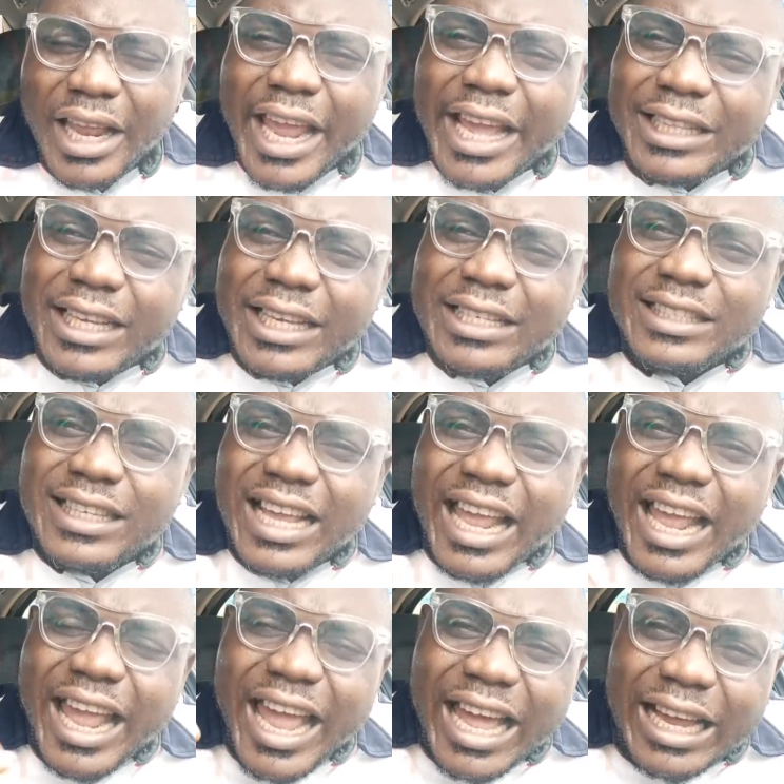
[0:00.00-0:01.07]
It is
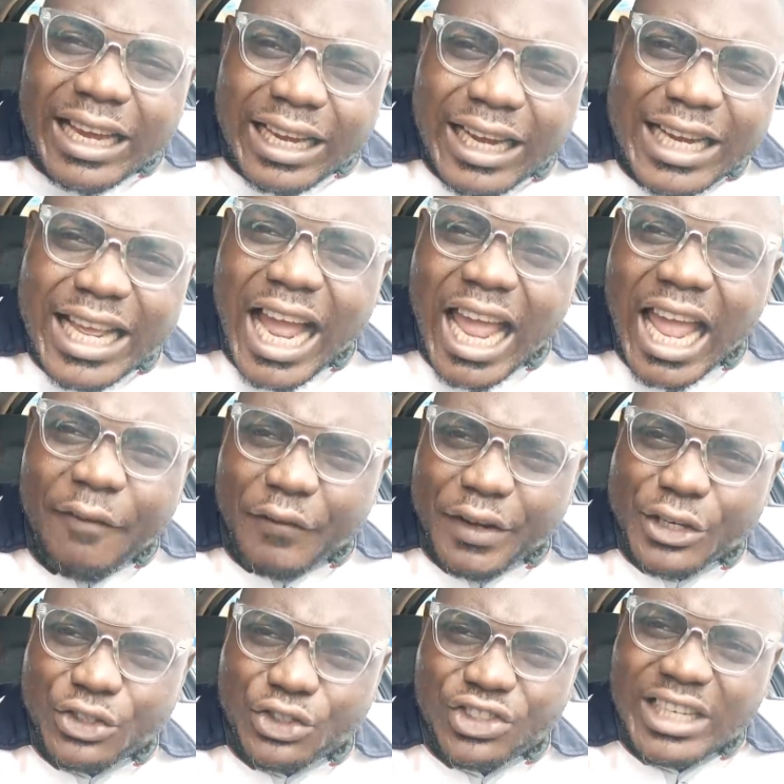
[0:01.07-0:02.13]
a clear
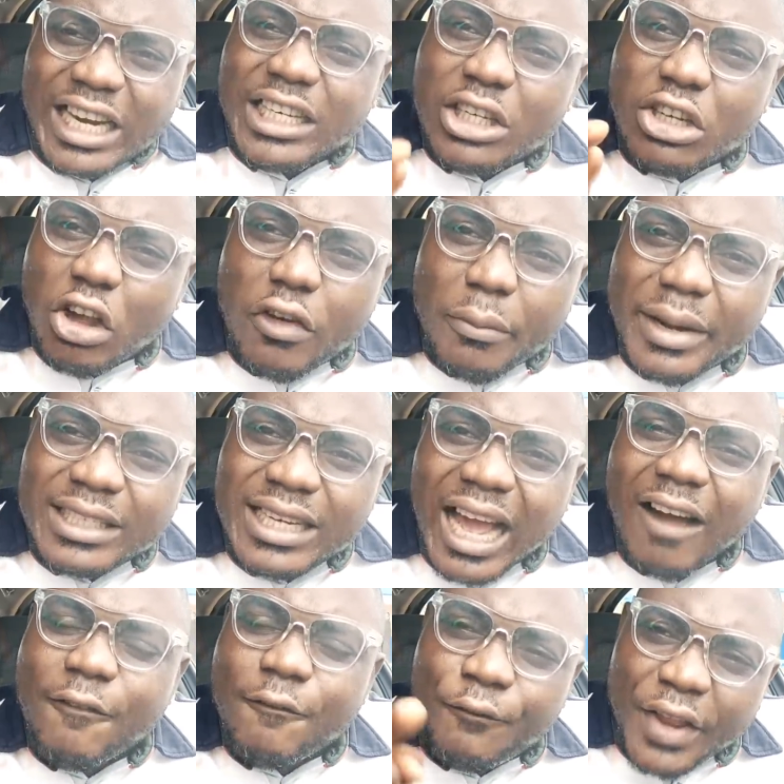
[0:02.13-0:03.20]
evidence that the government
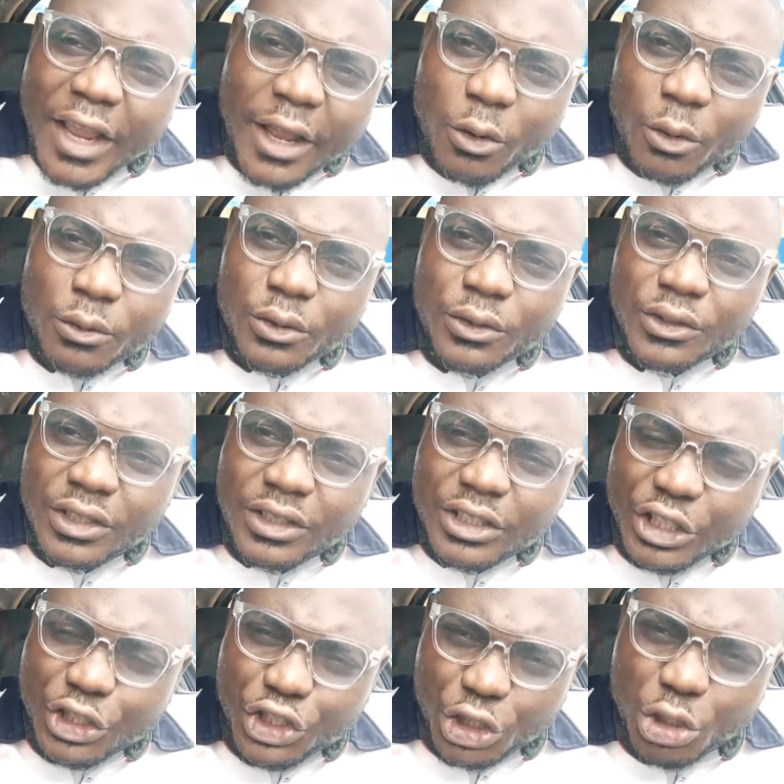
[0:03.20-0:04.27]
have failed
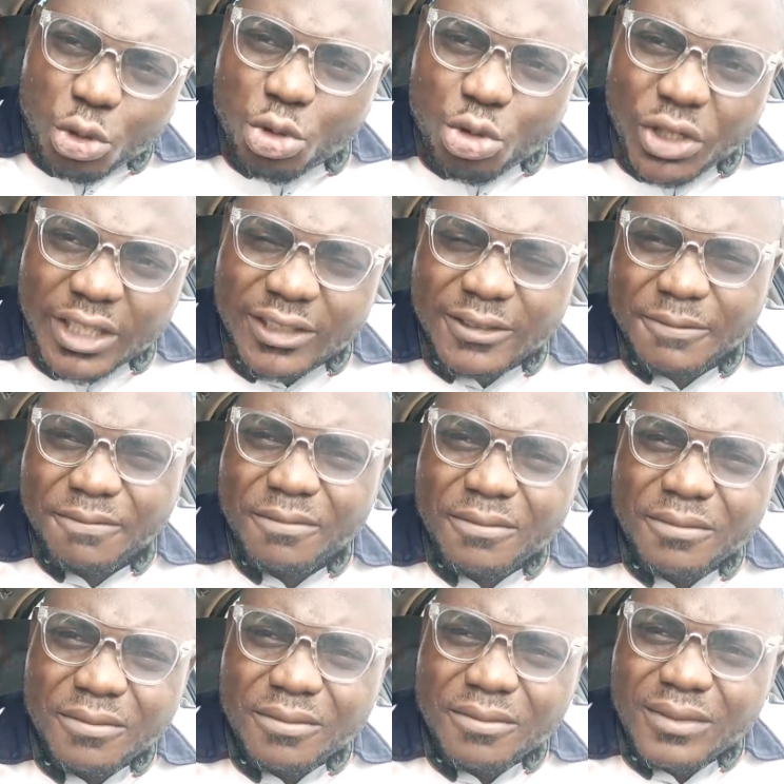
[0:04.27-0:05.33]
the children,
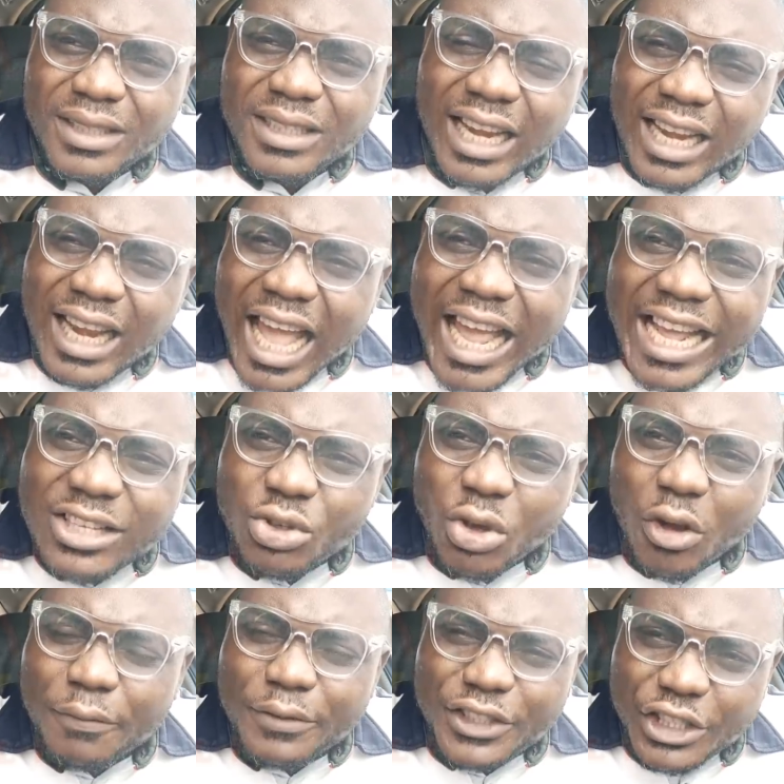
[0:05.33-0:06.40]
the likes
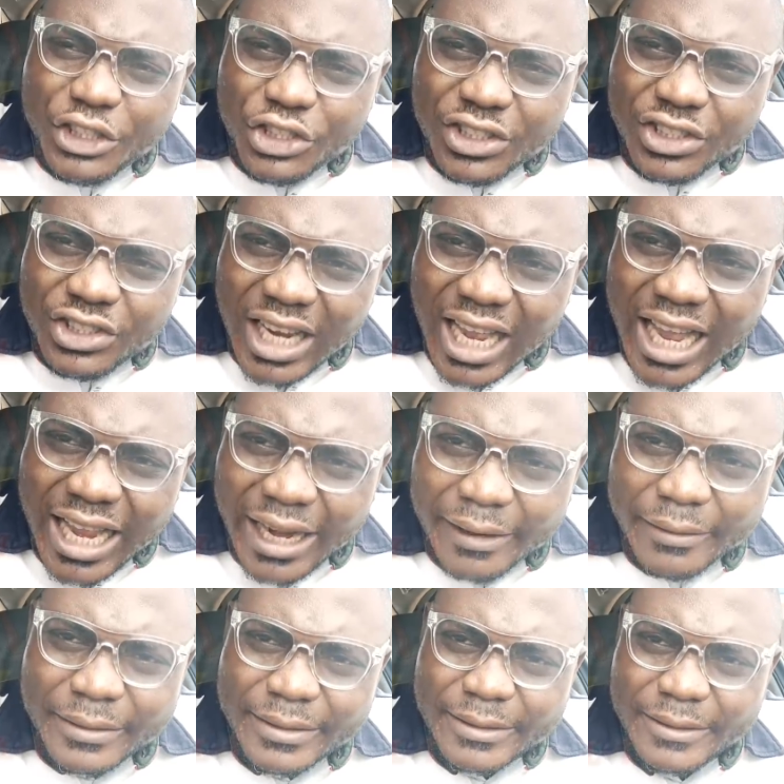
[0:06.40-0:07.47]
of this
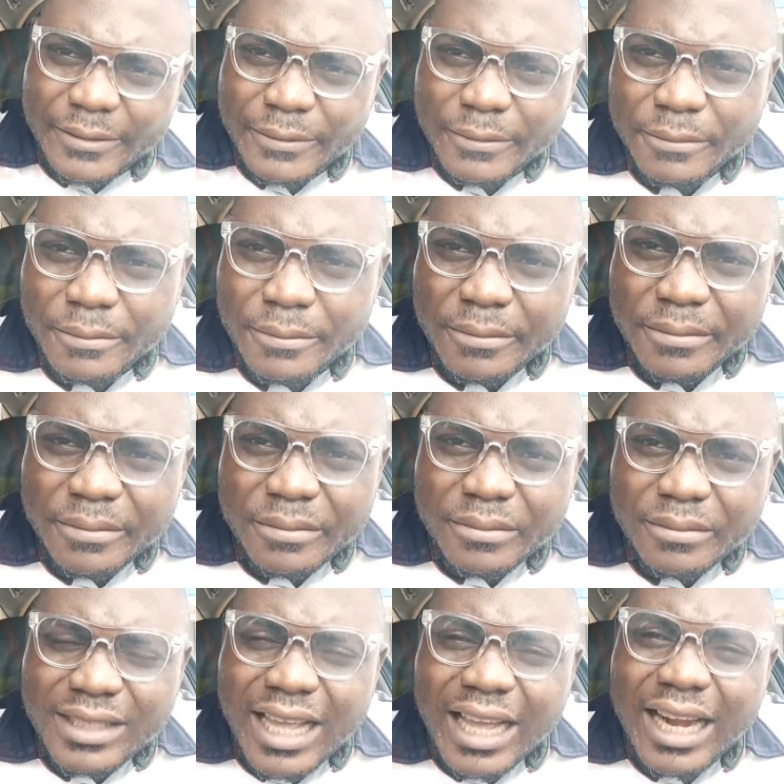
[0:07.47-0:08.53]
child.
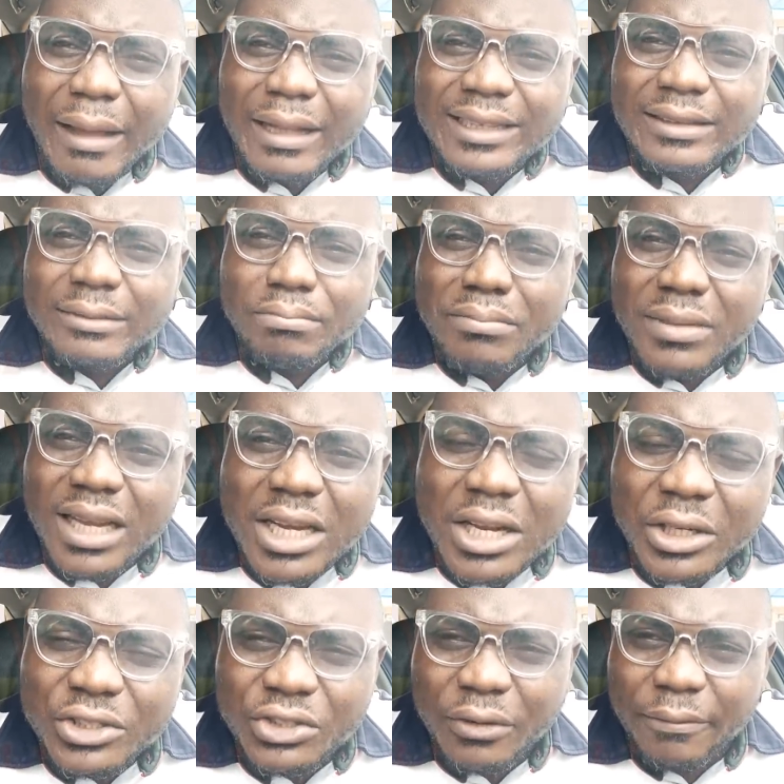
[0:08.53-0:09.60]
There are
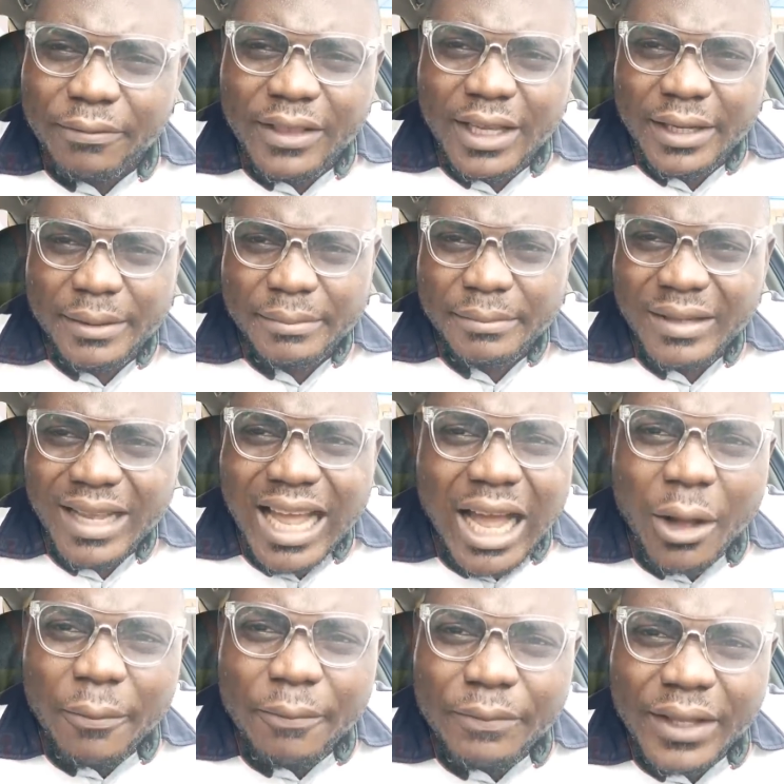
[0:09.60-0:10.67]
millions of them
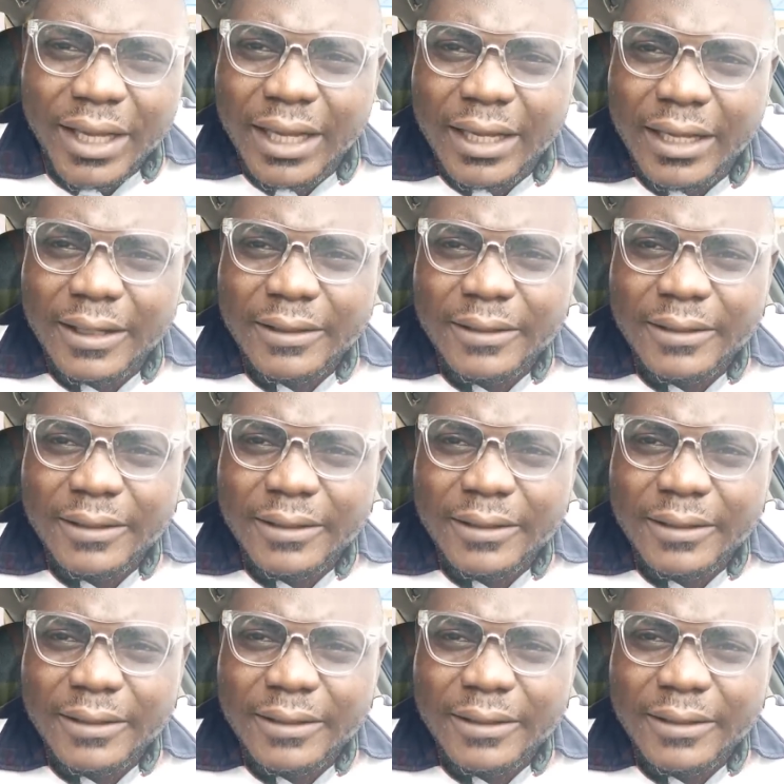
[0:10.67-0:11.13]
out there.